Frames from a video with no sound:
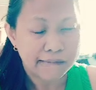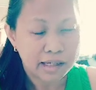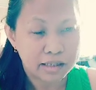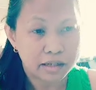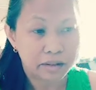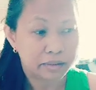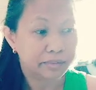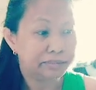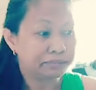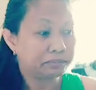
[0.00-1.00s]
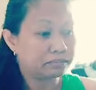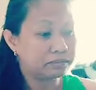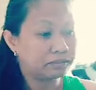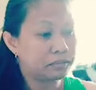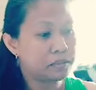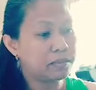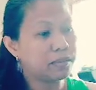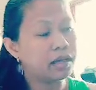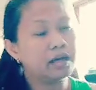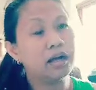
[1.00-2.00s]
So
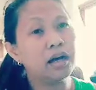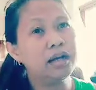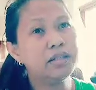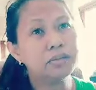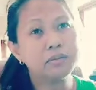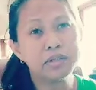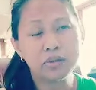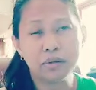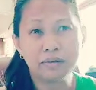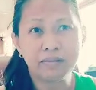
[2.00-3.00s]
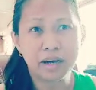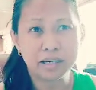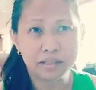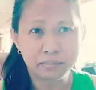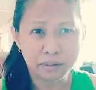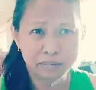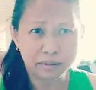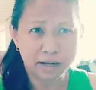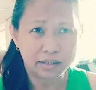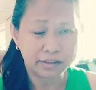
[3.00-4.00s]
I just want to advise
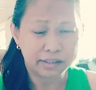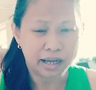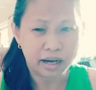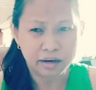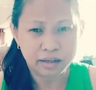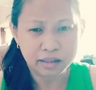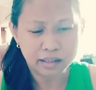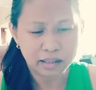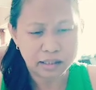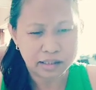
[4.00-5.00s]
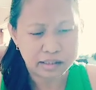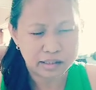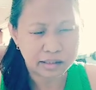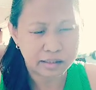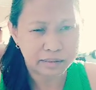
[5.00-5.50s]
people out there that